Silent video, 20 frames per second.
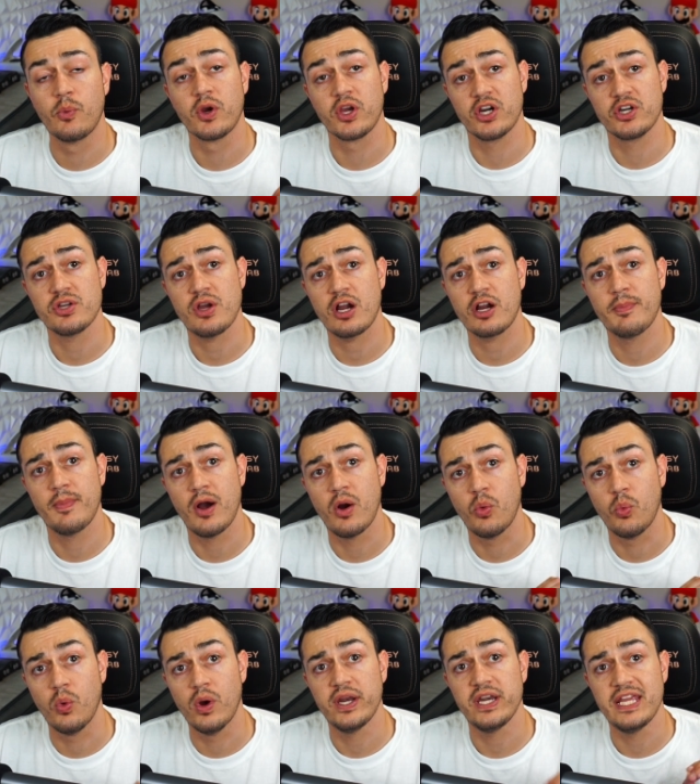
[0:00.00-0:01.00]
we're going to talk
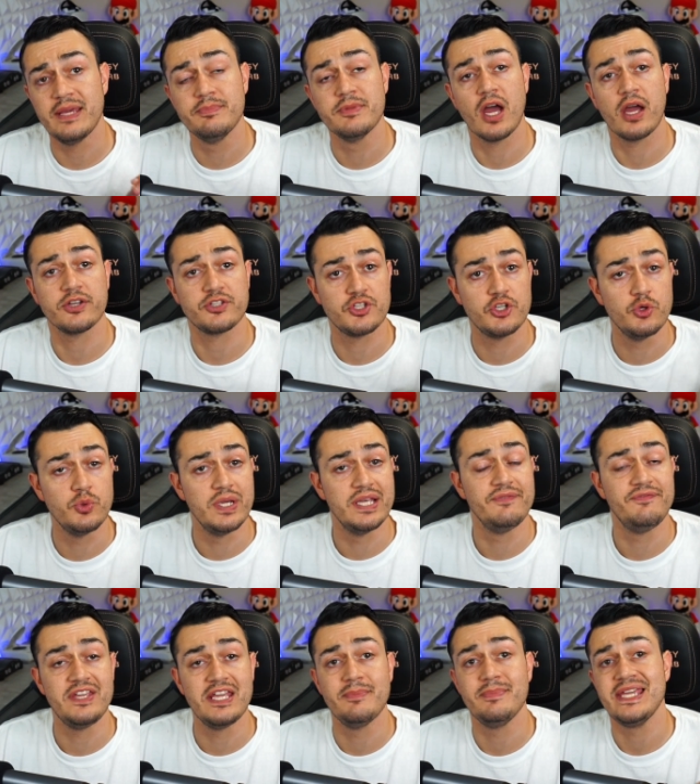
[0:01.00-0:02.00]
about what
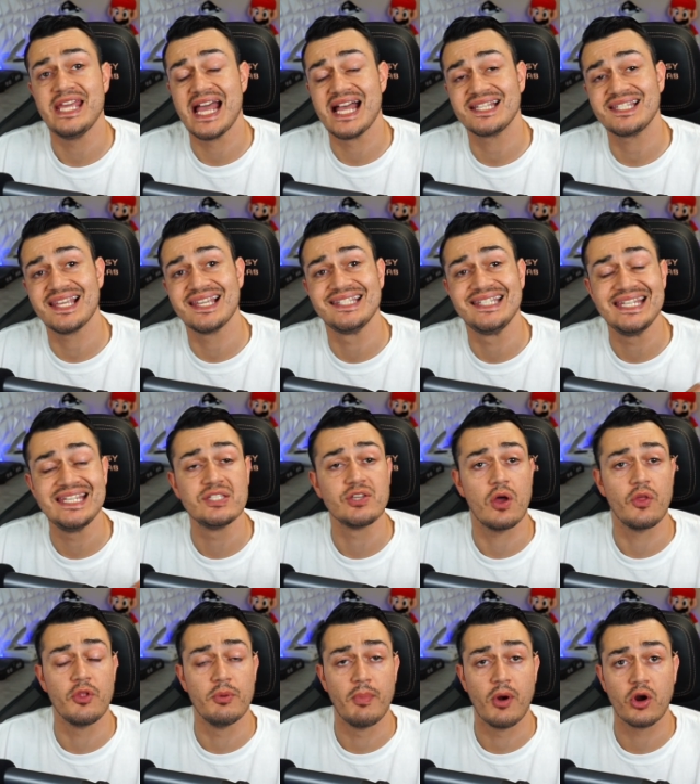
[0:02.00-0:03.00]
M.2 NVMe SSDs
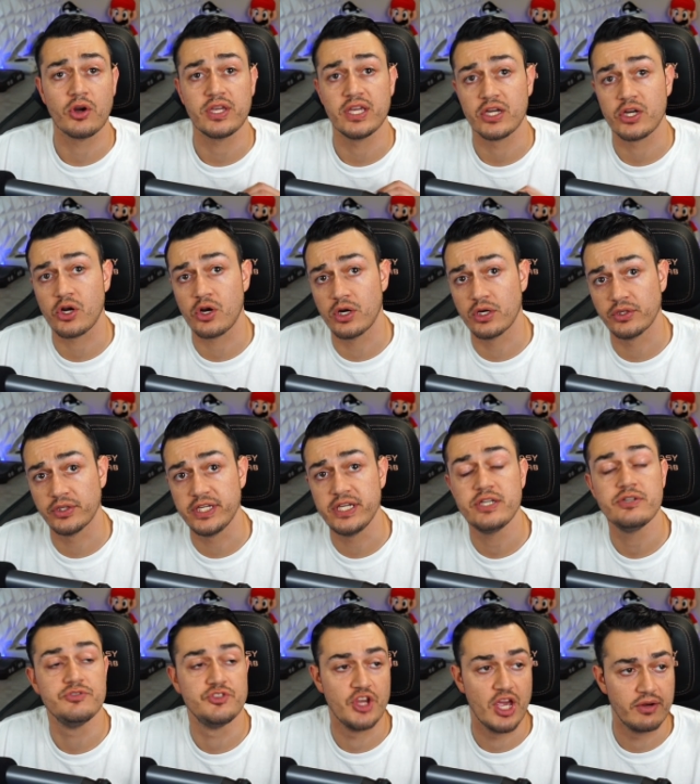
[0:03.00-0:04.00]
on the market
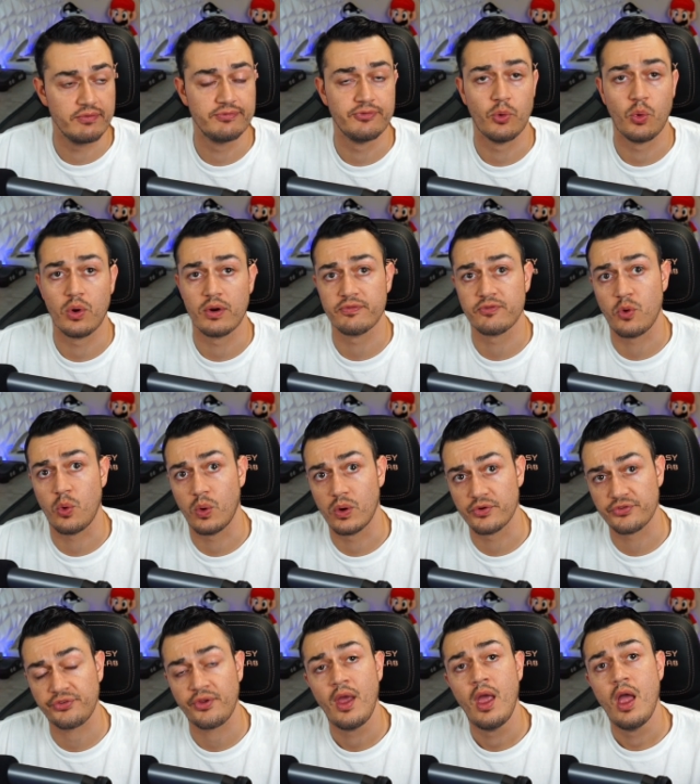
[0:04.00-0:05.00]
currently, Gen 4 of
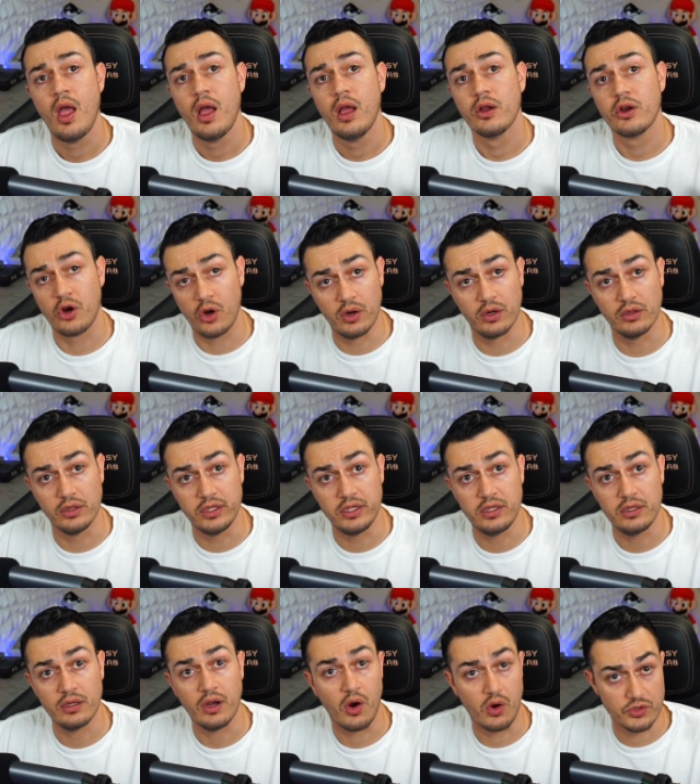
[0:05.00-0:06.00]
course,
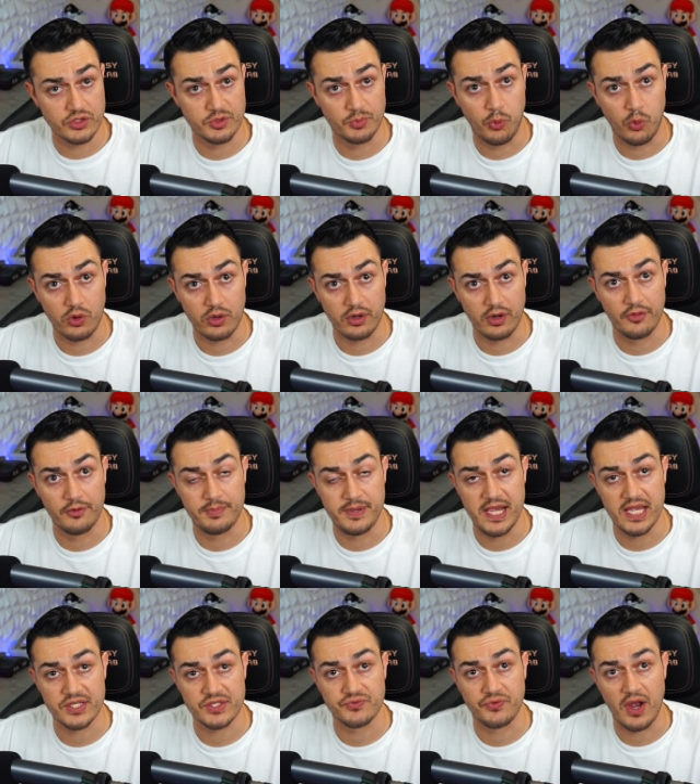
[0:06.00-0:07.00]
currently are supported on the
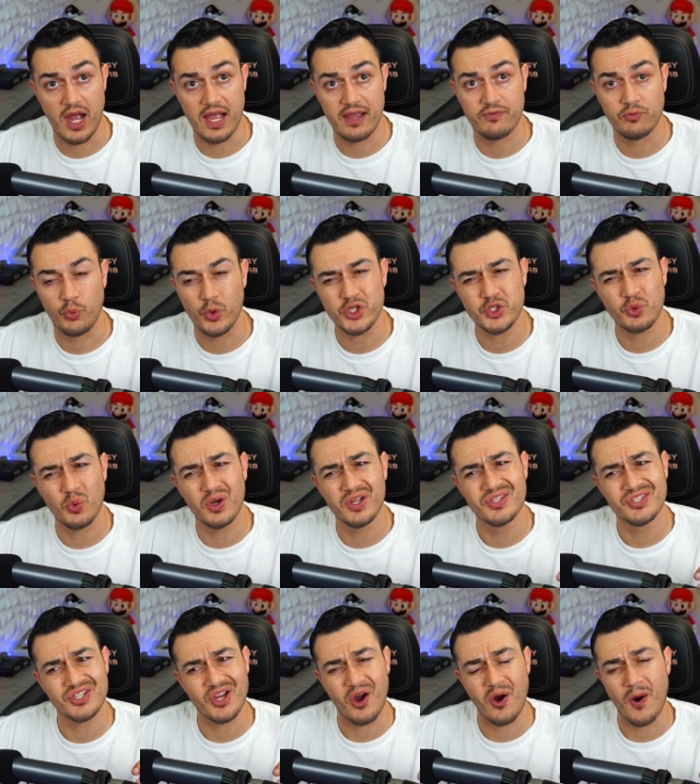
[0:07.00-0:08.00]
PS5, which
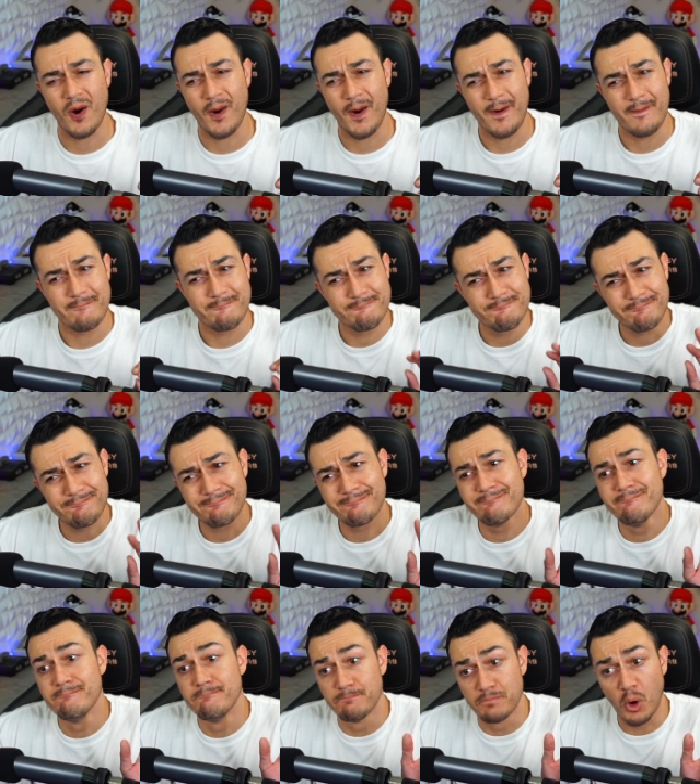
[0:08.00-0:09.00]
ones are
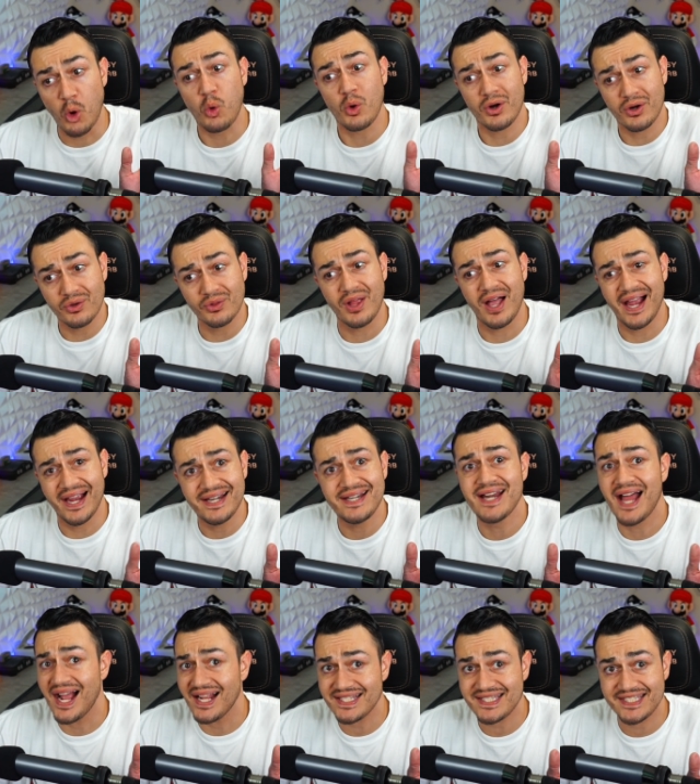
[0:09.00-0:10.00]
borderline
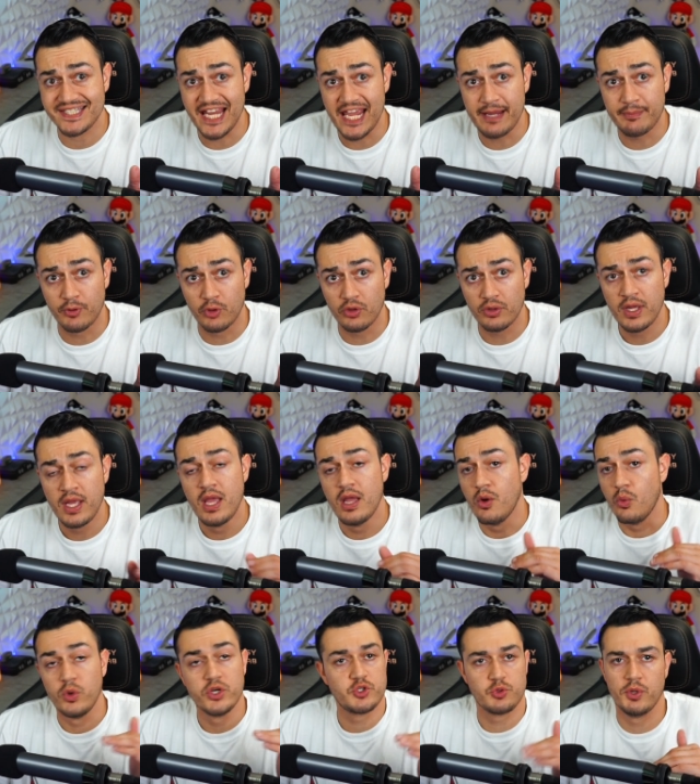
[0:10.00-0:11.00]
not stable,
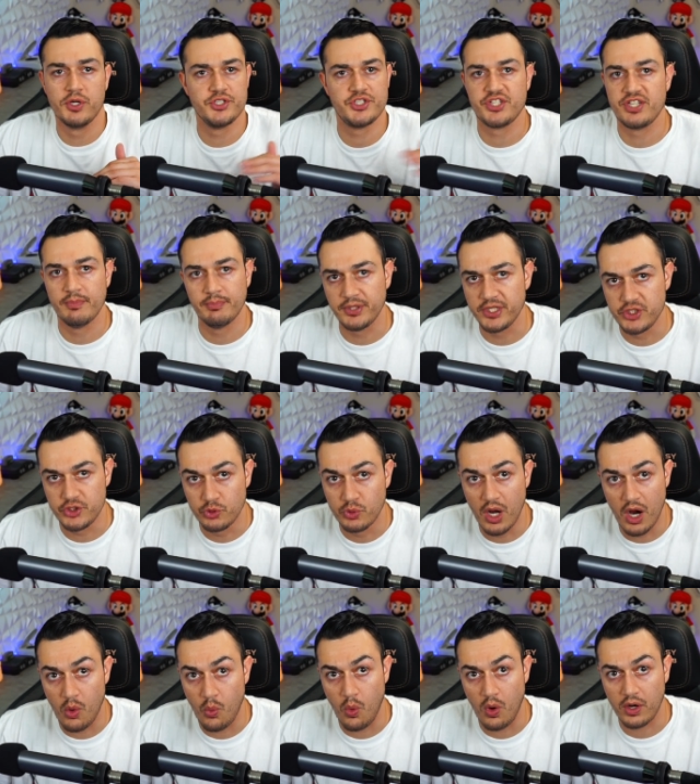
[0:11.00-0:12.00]
which ones simply do
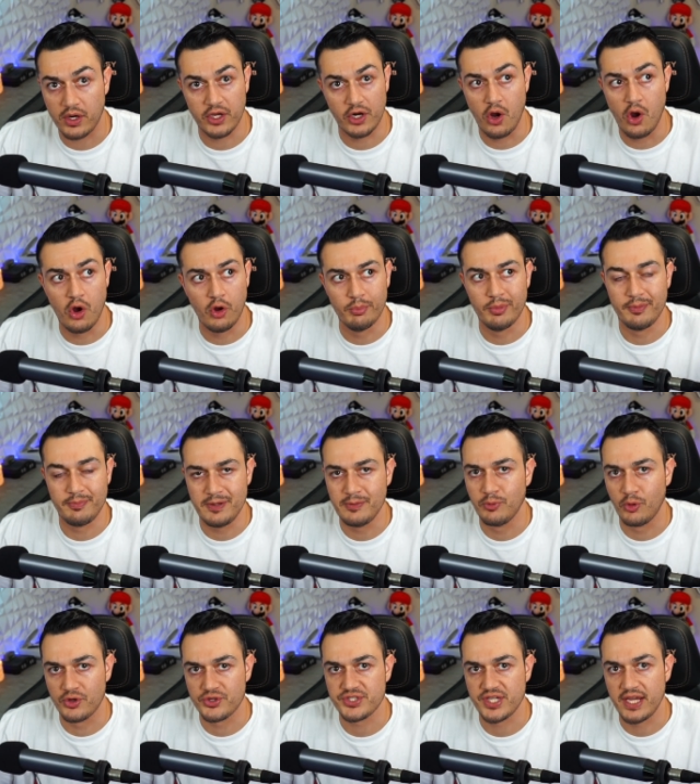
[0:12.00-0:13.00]
not work at all, but
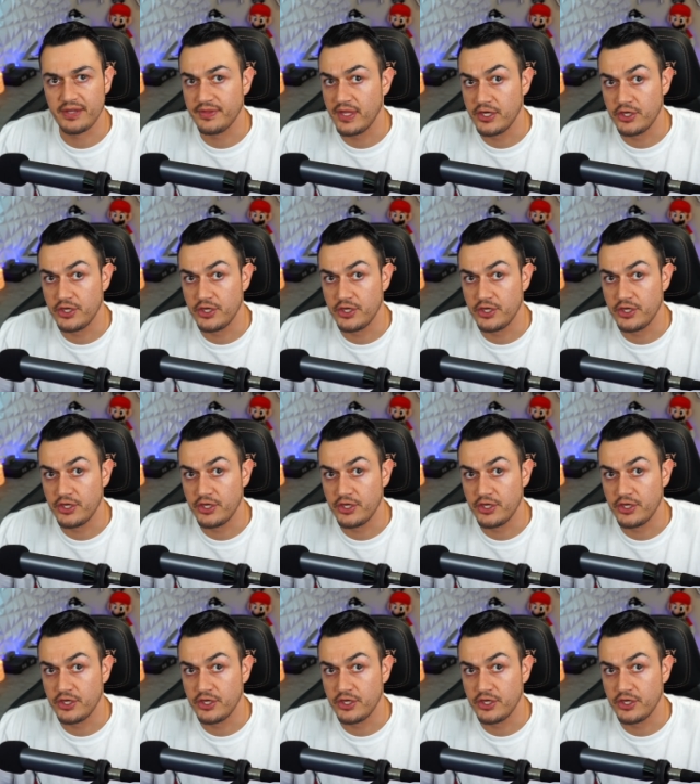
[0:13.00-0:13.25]
people are saying they